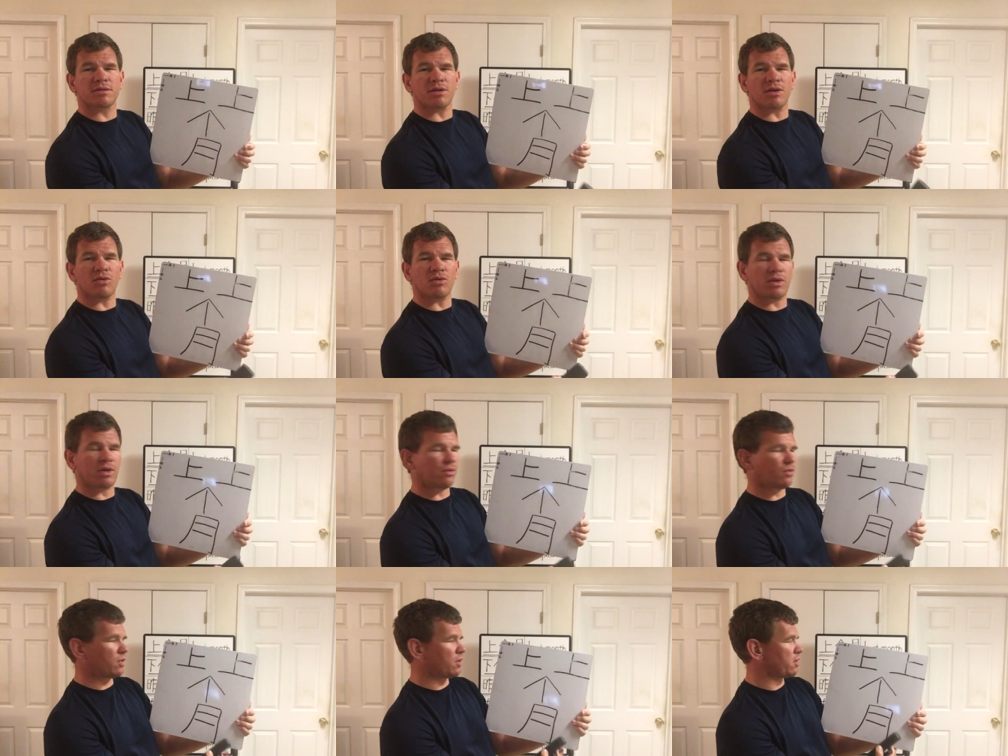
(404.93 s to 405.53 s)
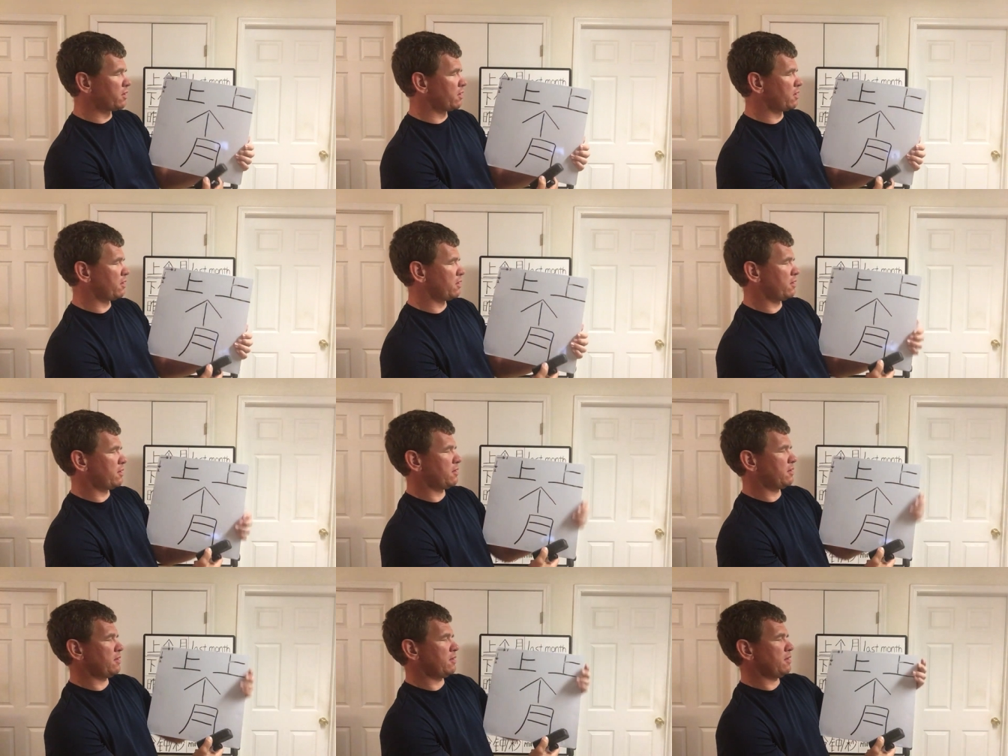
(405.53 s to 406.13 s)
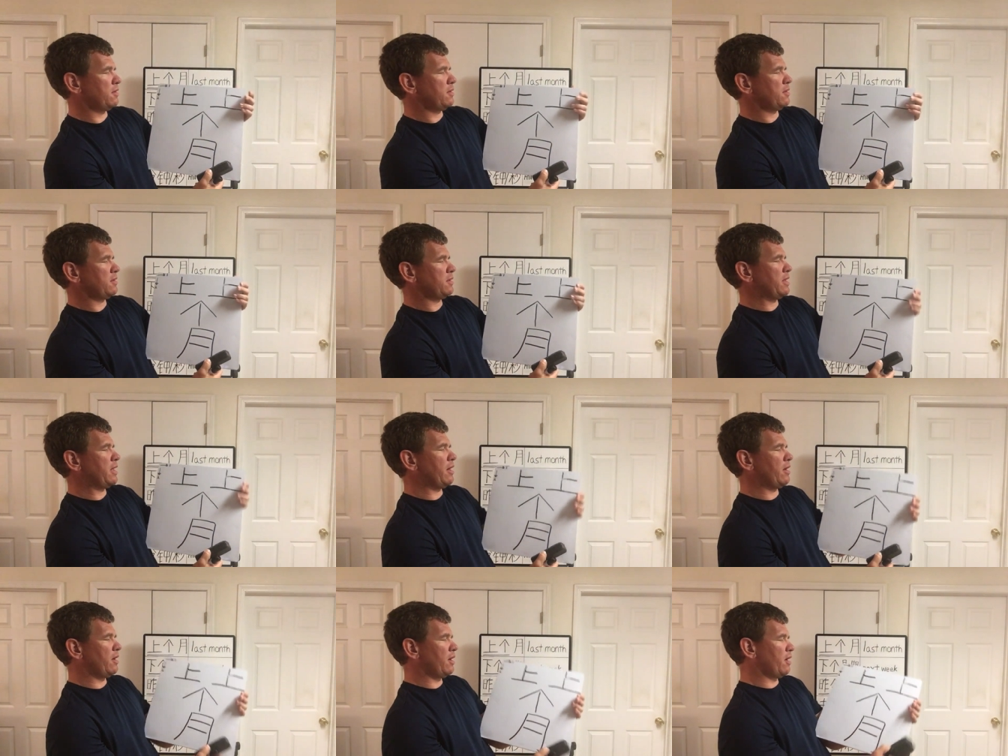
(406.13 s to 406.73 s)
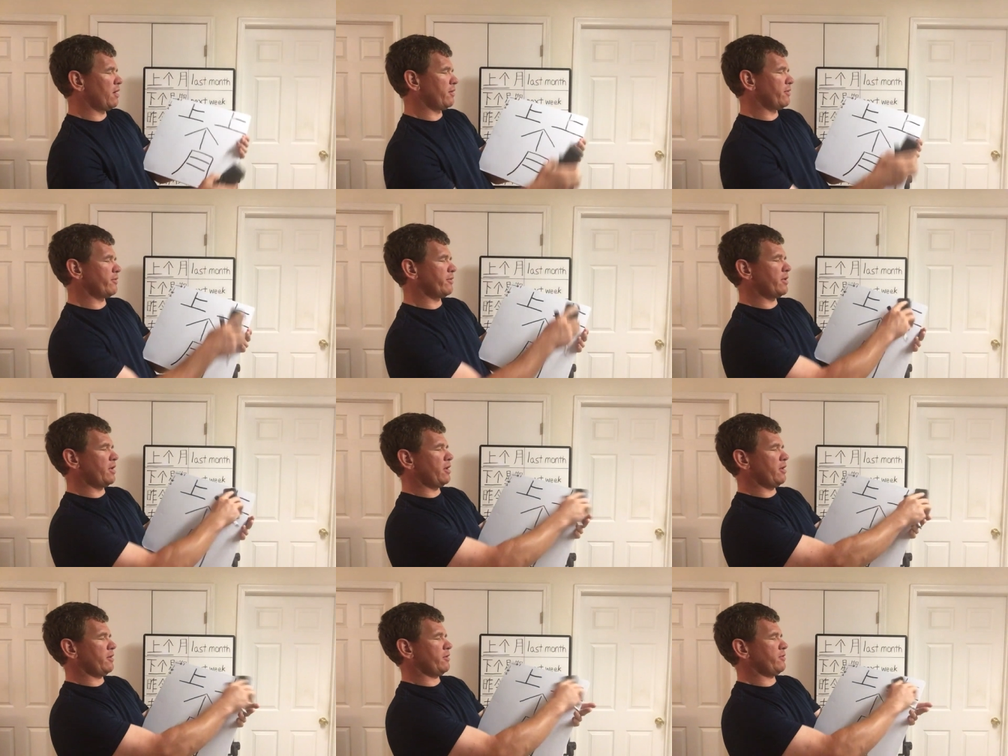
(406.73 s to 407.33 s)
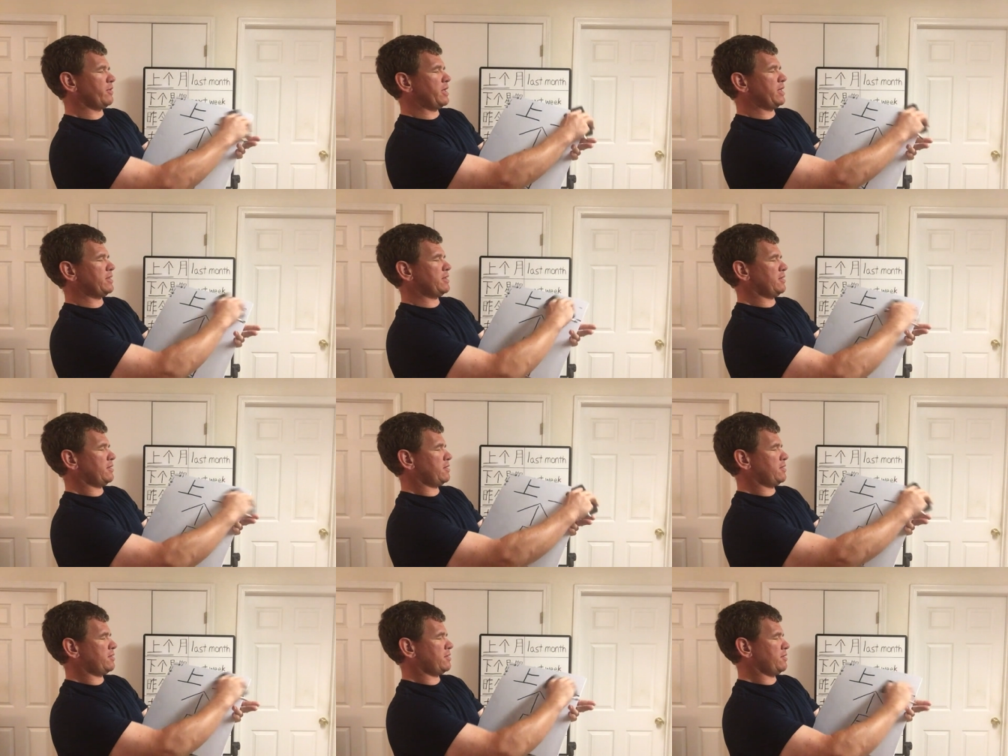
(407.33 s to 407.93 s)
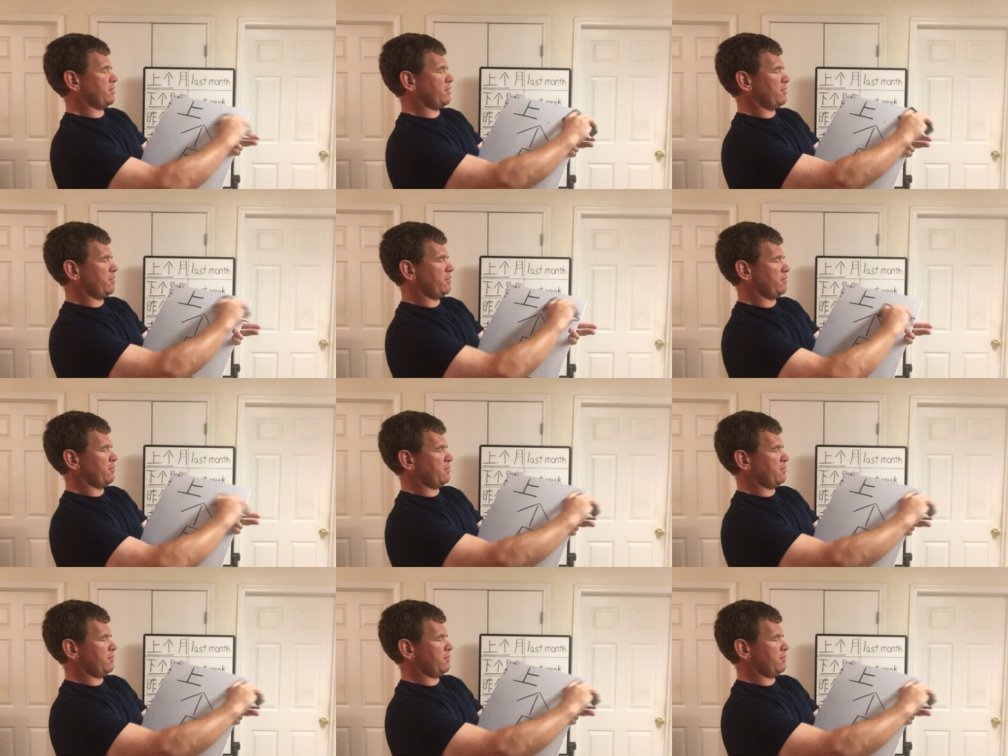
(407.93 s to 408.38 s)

only one. Now I'll, I'll erase it so you,